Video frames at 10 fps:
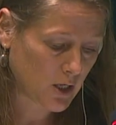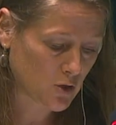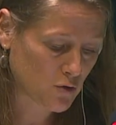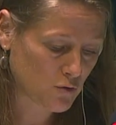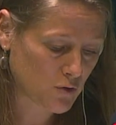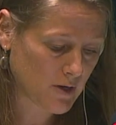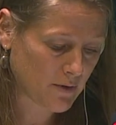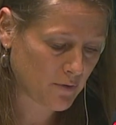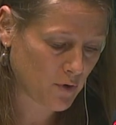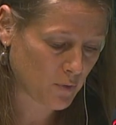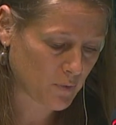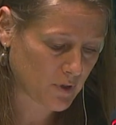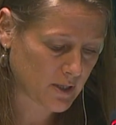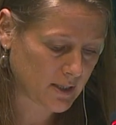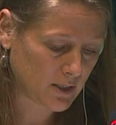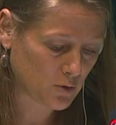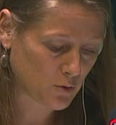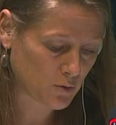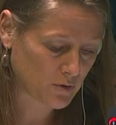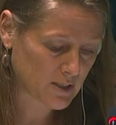It should reaffirm the need
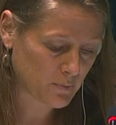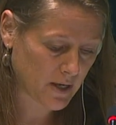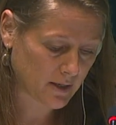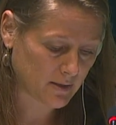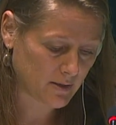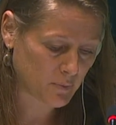to respect the